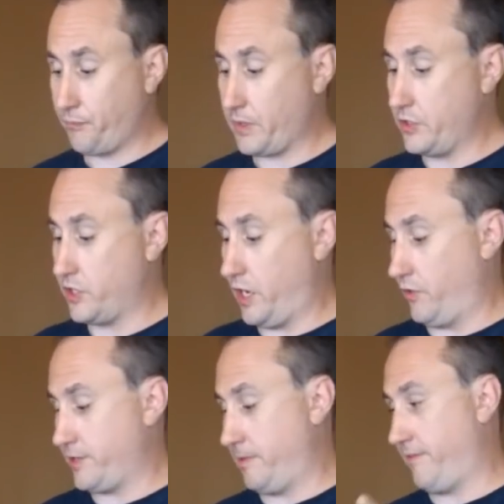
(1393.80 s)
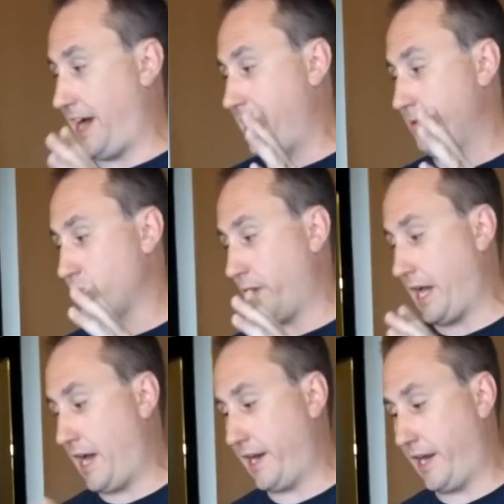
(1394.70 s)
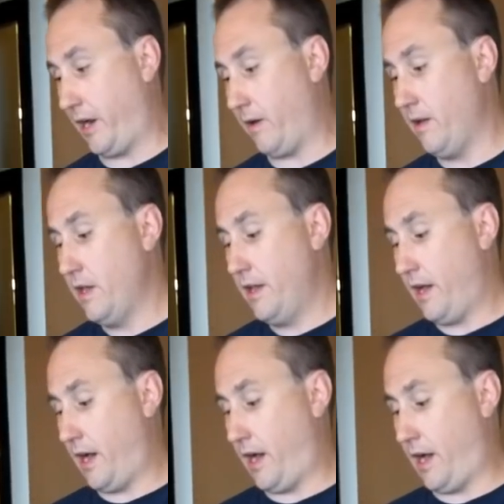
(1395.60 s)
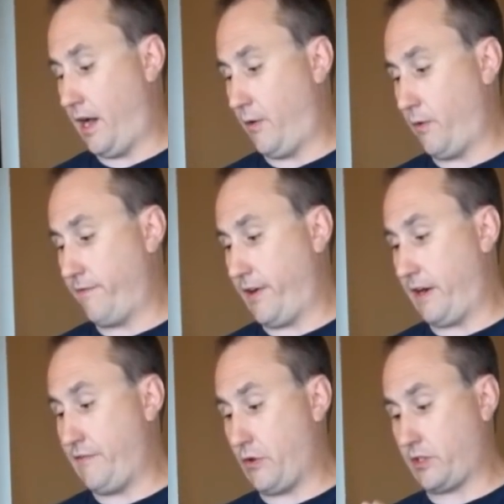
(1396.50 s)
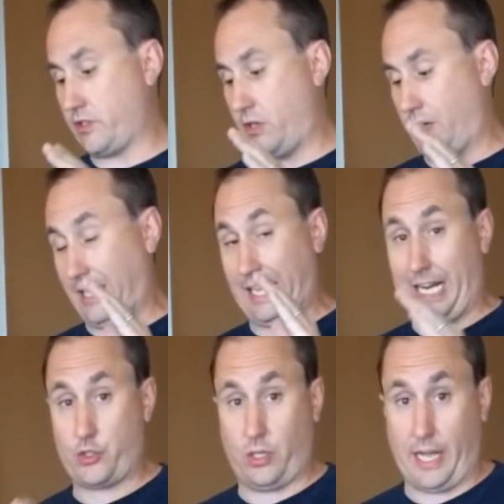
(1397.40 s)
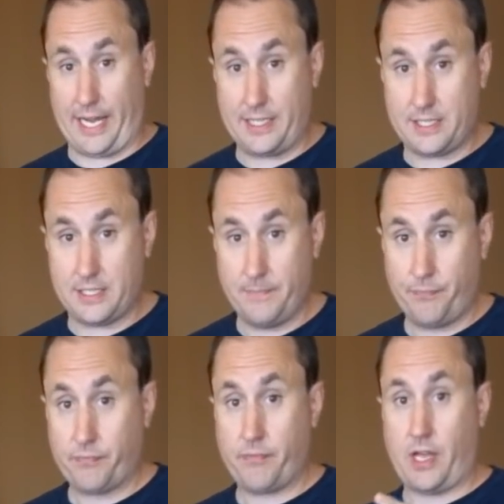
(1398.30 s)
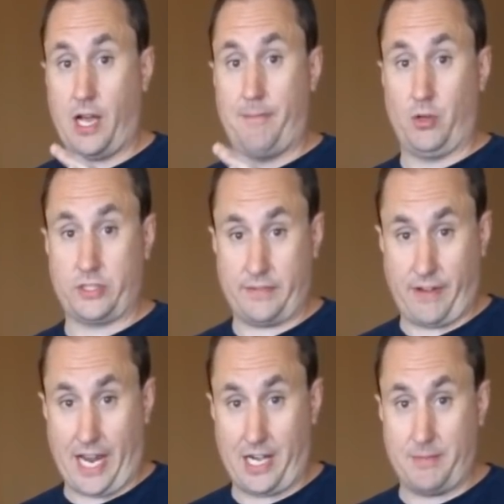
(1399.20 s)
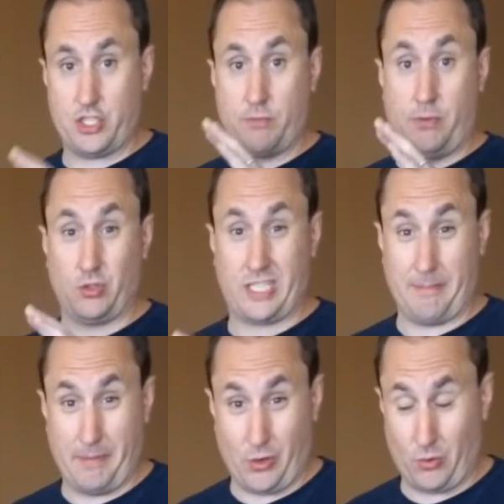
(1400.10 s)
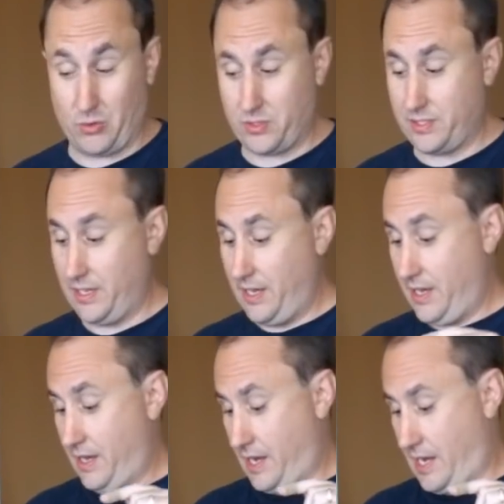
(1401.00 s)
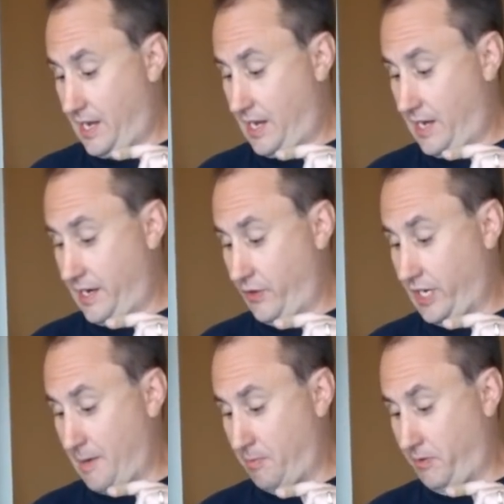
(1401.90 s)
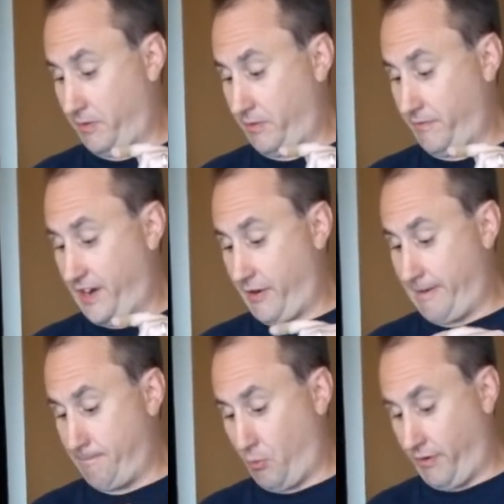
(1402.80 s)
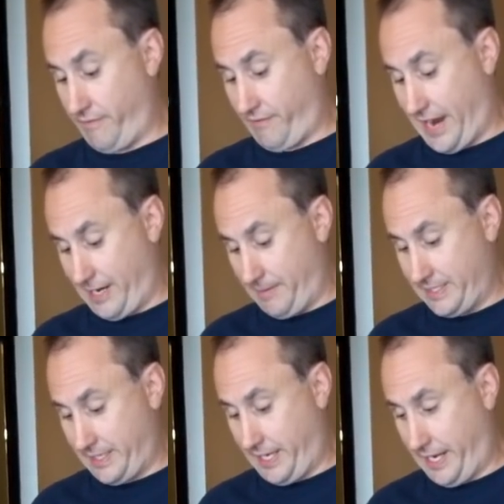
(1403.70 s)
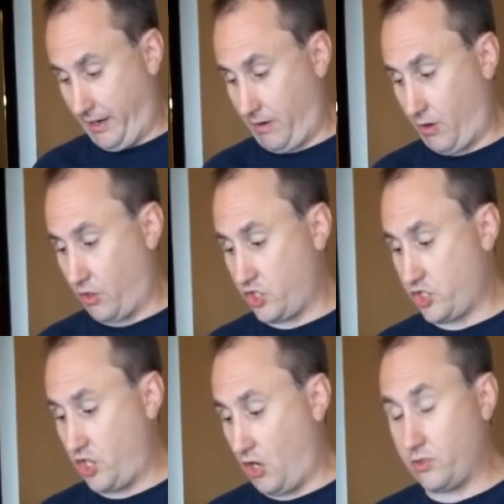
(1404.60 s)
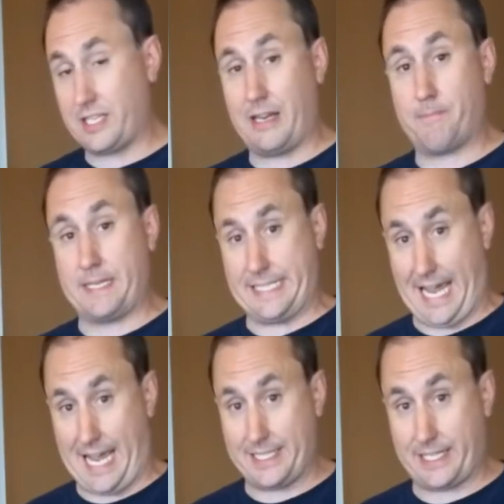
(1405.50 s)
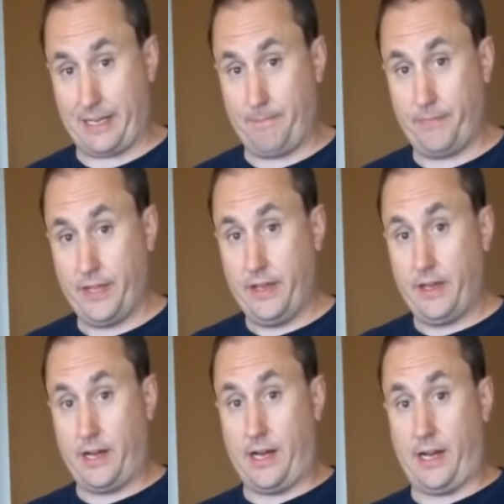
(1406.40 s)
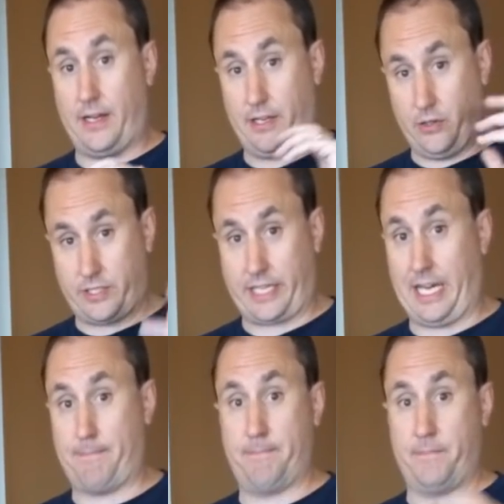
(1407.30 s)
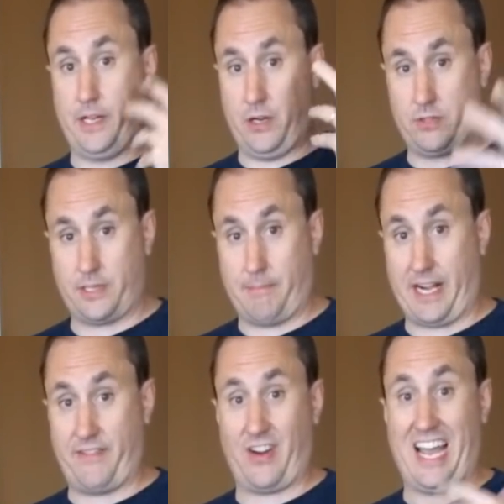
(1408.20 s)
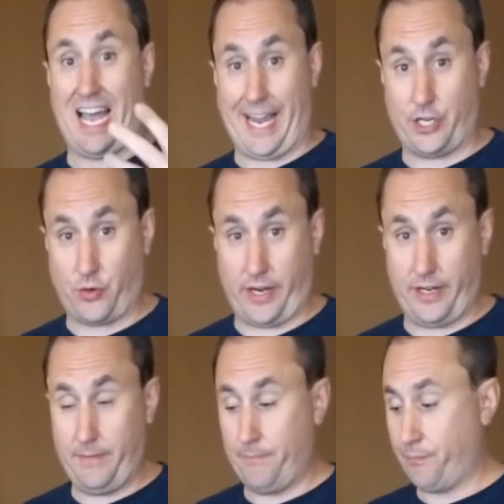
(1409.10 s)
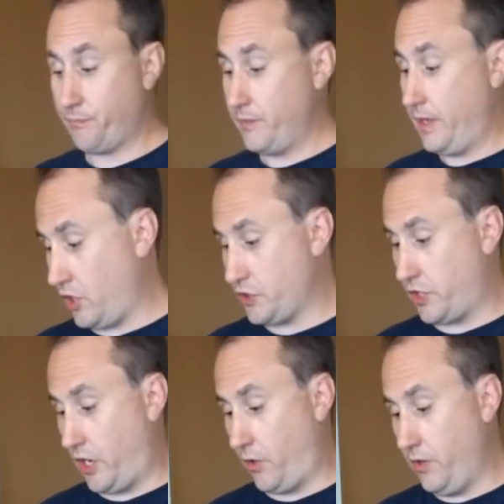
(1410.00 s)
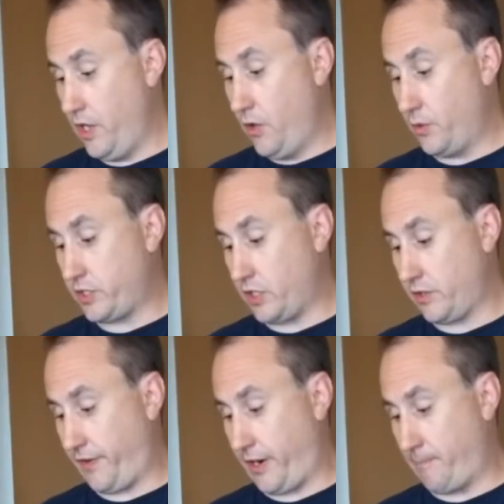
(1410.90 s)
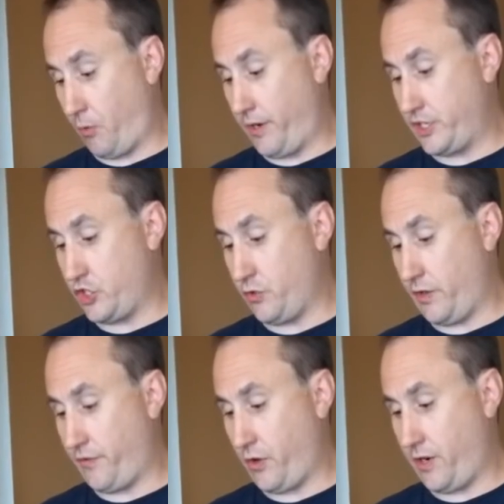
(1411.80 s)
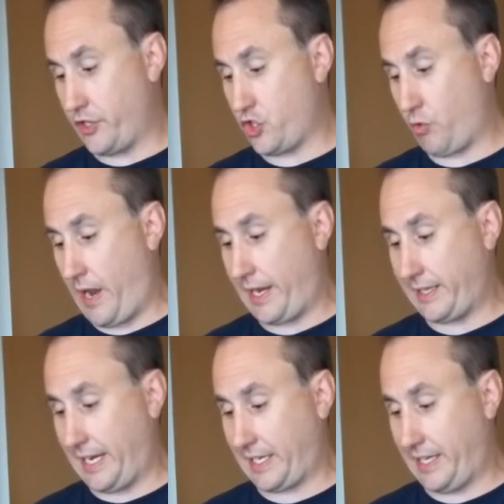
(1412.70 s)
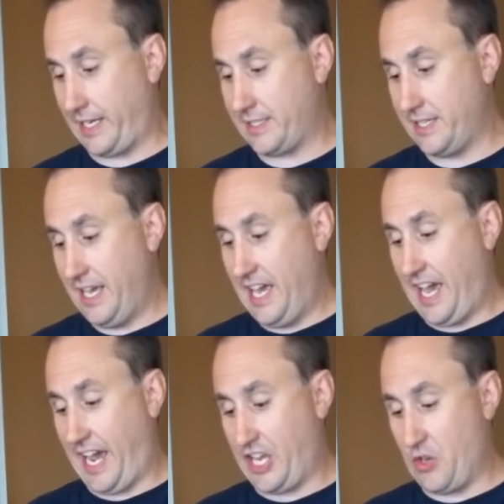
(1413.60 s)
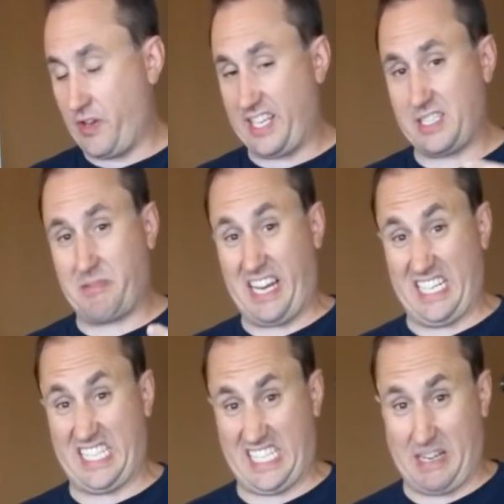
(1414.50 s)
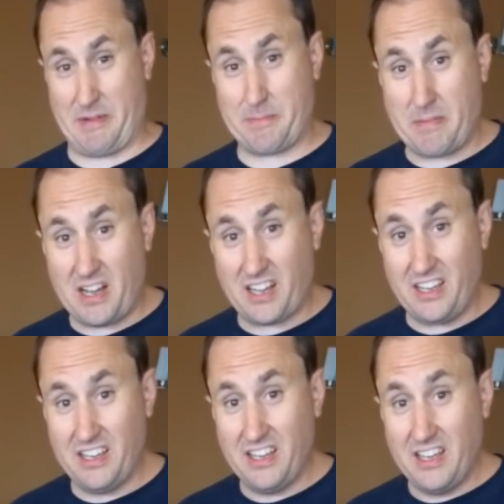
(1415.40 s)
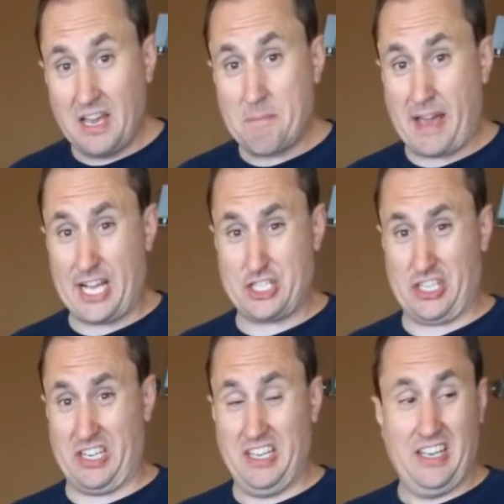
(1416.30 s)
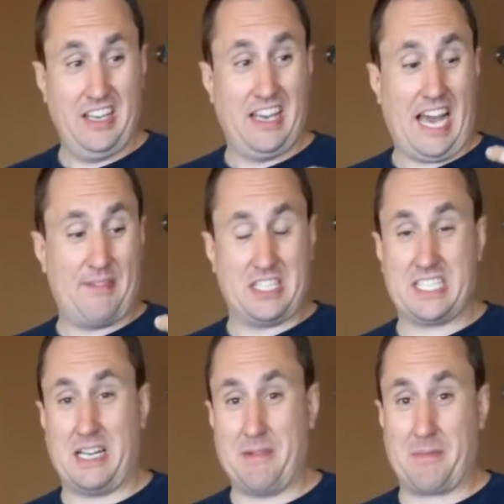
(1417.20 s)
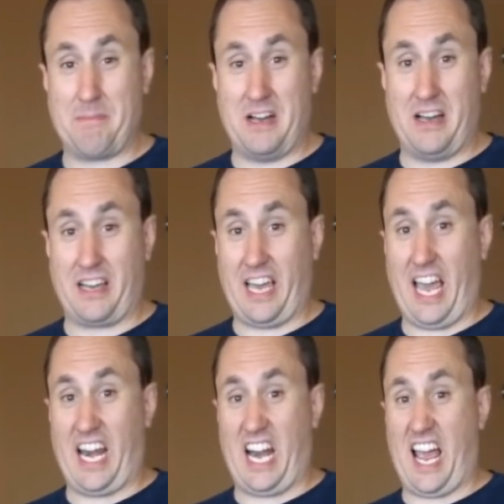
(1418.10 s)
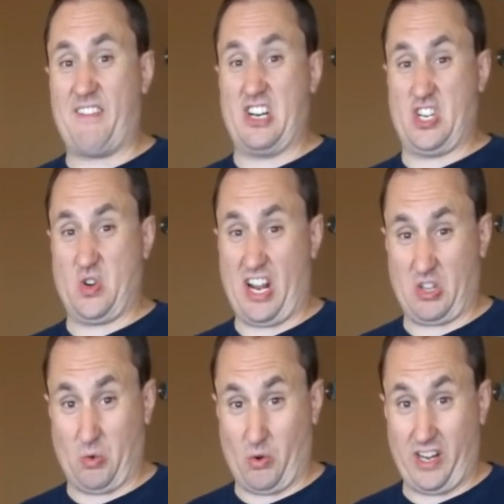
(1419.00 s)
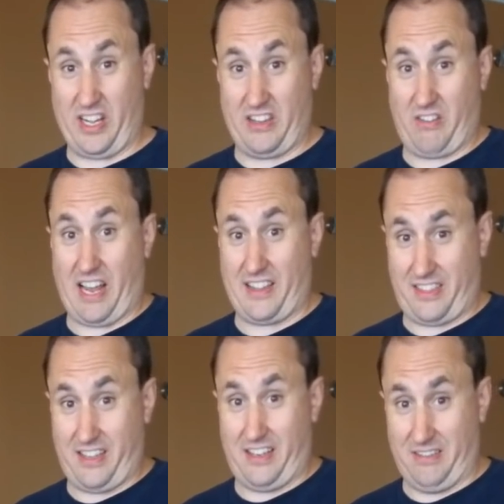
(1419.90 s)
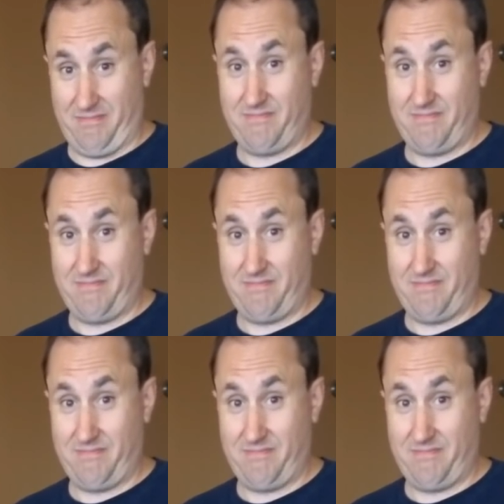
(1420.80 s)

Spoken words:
So some of the vitamins we got in here, we're very focused on electrolytes, multivitamins, multiminerals. Another couple very important vitamins in here are salt and potassium, to keep somebody very hydrated. Also, what's also very important is if you're on a trek like this and you get some kind of stomach bug, imagine having a stomach bug and having to trek through it, and you've got the